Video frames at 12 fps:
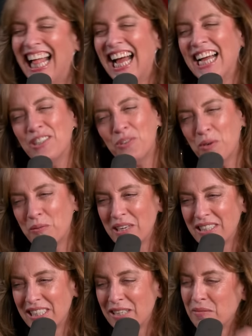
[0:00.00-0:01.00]
I
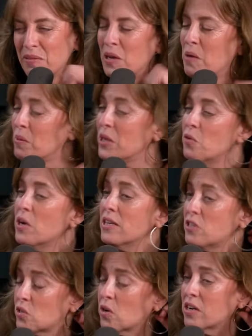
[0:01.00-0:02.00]
torment him. But you
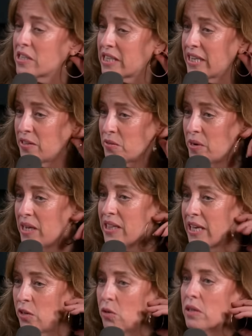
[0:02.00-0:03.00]
guys started together, right?
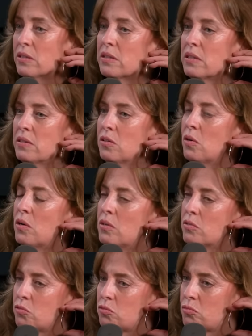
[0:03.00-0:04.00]
Like you guys. Yeah, we were all
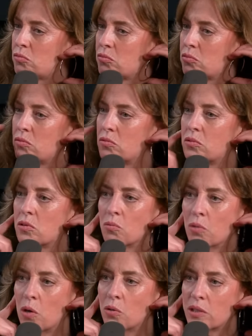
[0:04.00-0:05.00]
on the same time in
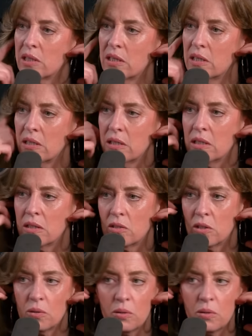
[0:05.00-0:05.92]
Philly. DeRosa. Yeah. Two?